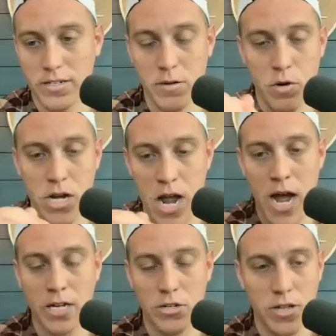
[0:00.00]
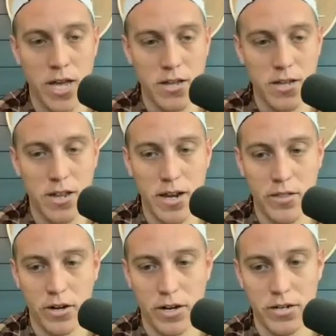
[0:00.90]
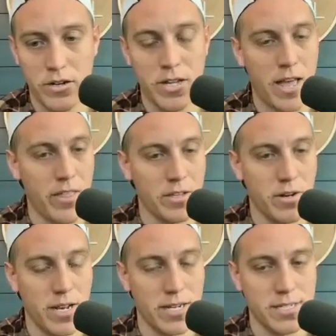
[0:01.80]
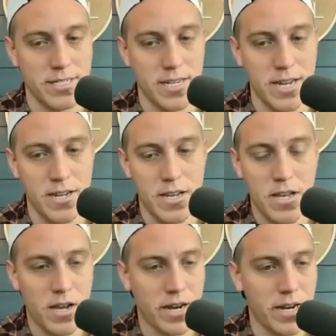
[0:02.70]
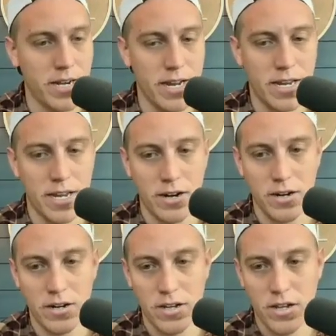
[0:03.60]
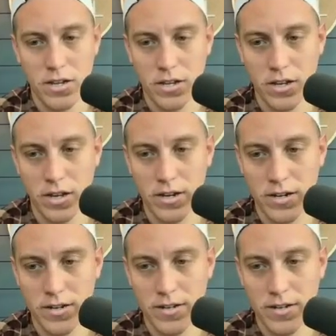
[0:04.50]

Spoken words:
Does anyone not do that? Now they're going to do it. Yeah, that's what I like to see. I got Nick here. Good.